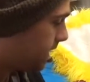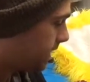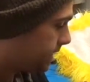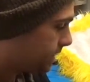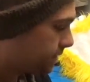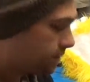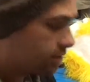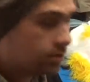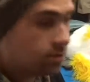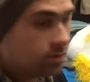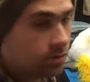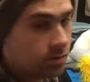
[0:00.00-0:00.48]

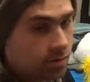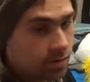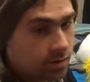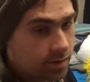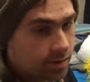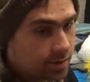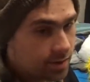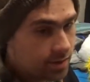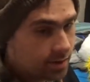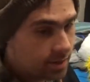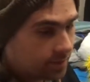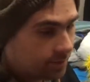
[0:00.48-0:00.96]
can store
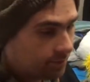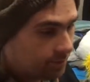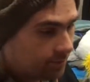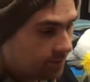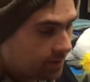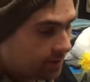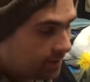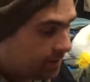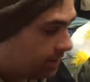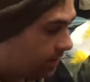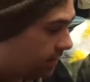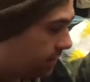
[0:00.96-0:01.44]
the
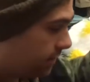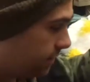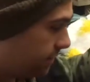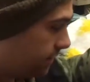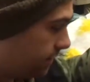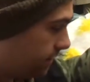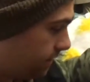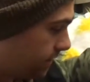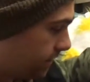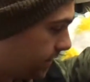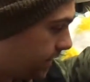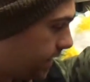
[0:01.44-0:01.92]
fan
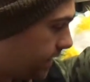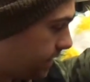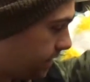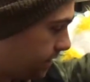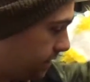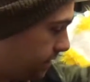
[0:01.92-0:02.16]
for the head.